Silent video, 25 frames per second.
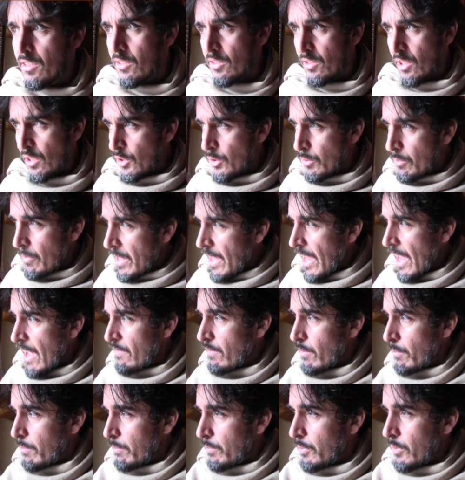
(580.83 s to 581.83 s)
Now, you may
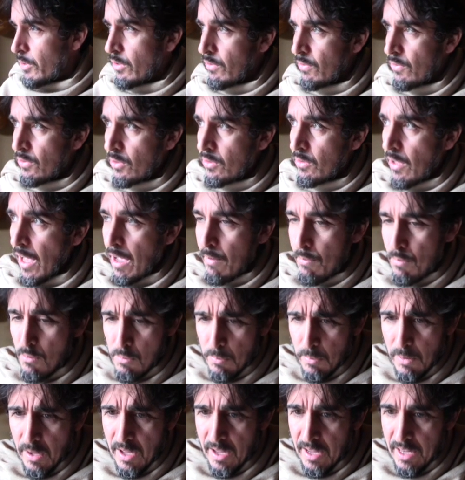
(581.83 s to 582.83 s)
have a beautiful apple
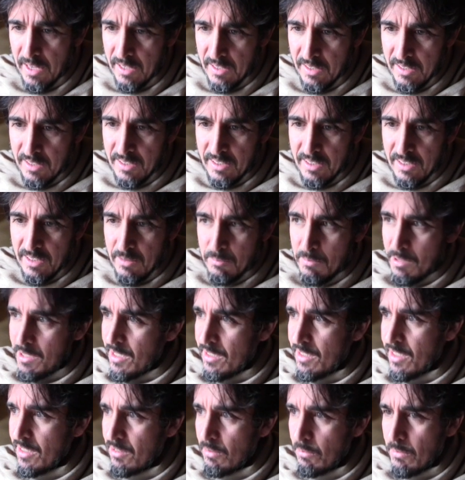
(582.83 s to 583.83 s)
pie, but
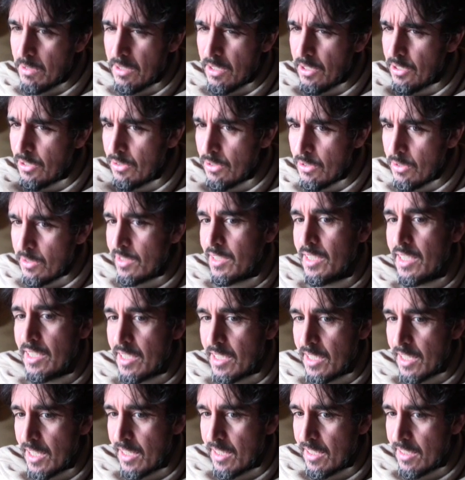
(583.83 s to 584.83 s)
that doesn't mean that you're always
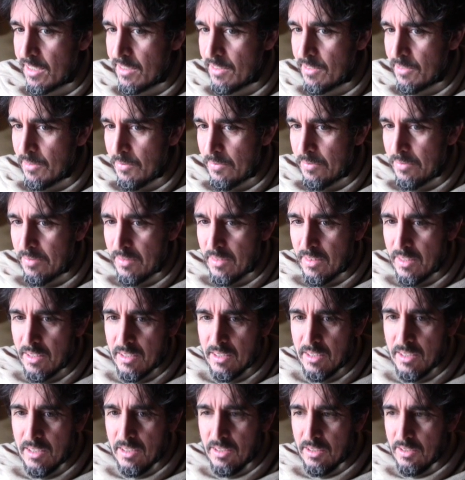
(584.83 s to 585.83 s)
eating it.
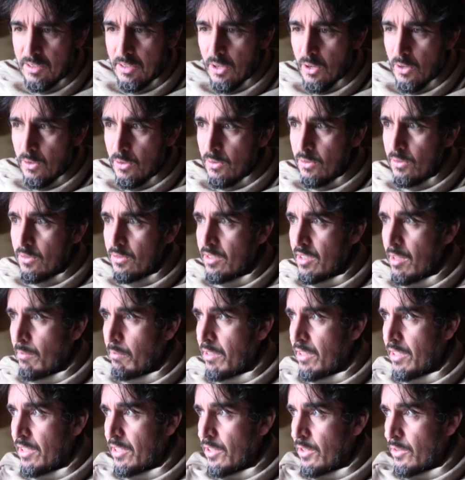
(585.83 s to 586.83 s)
So
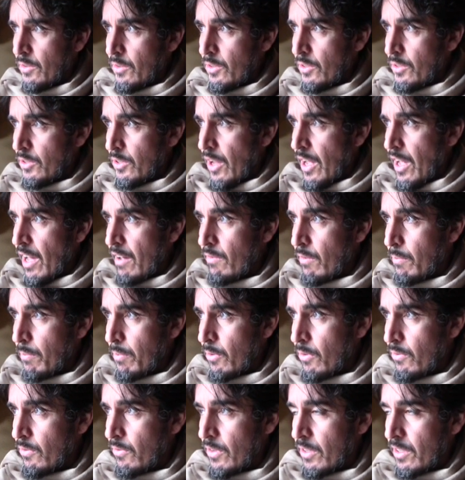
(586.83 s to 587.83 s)
similarly, you have a
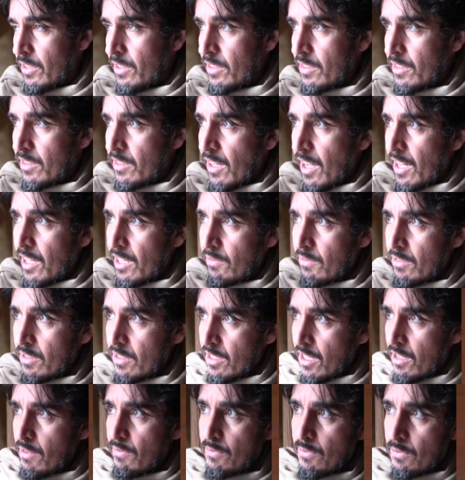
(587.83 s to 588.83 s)
perfect kind of a
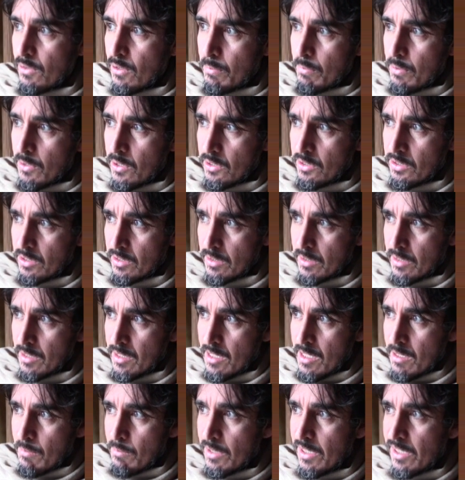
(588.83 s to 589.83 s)
love for a person,
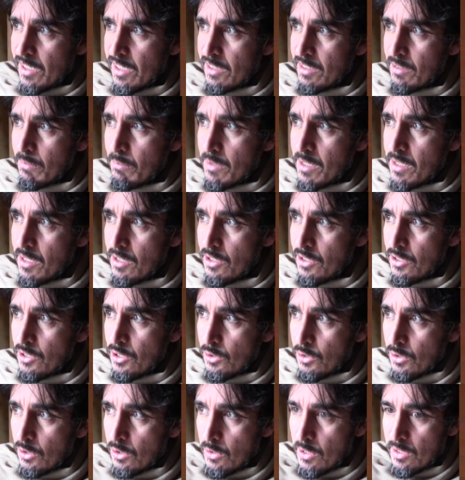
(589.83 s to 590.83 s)
but it doesn't mean that
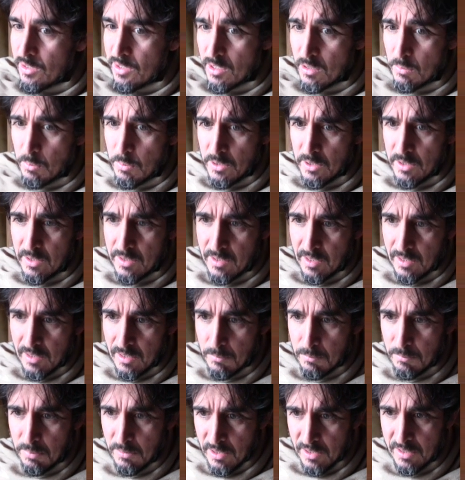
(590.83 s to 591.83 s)
you're always experiencing
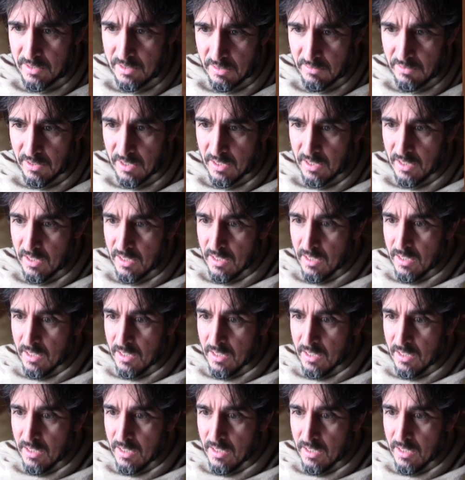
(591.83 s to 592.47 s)
the bliss of it.